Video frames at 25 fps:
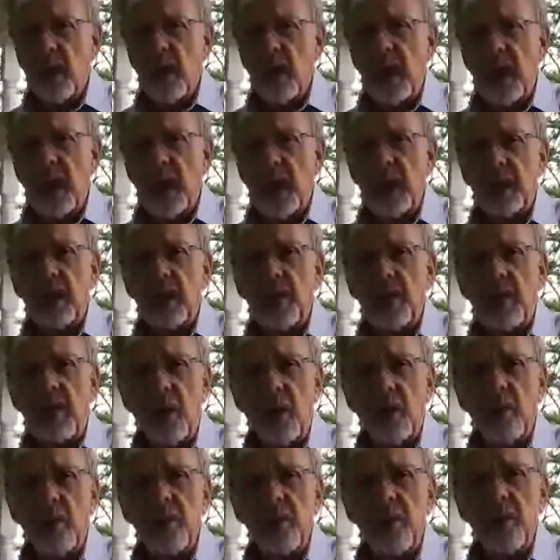at the
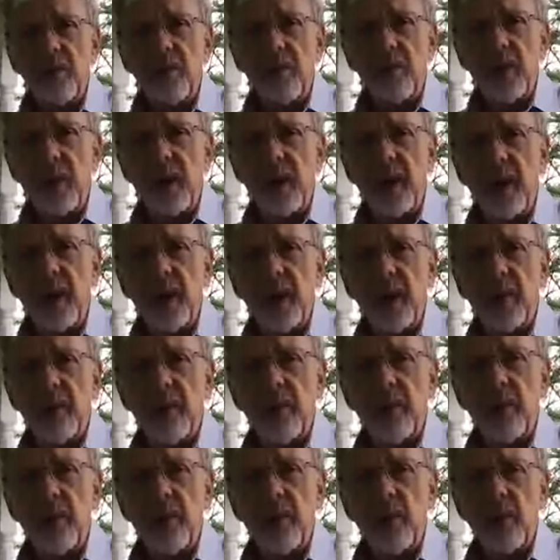moment of
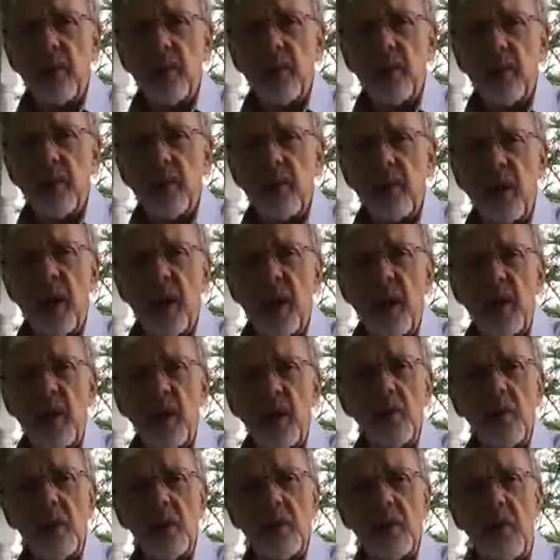death. Not
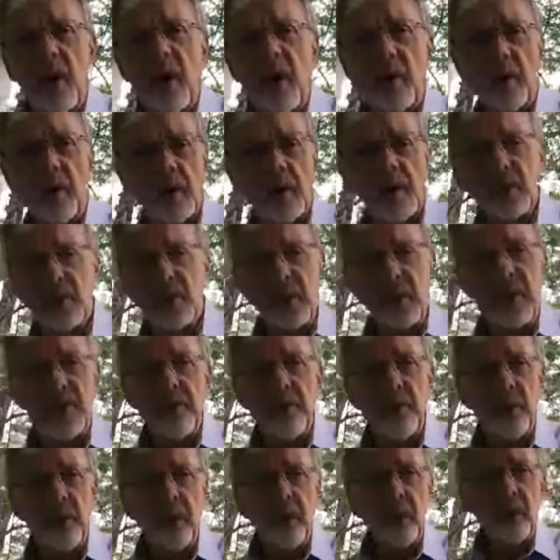only while we're
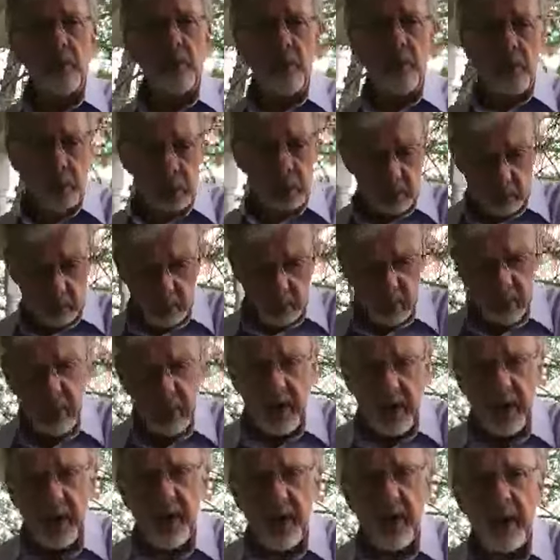suffering, but when we
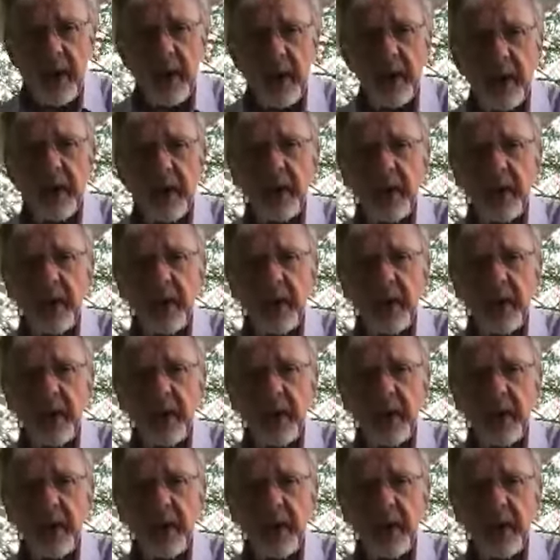die.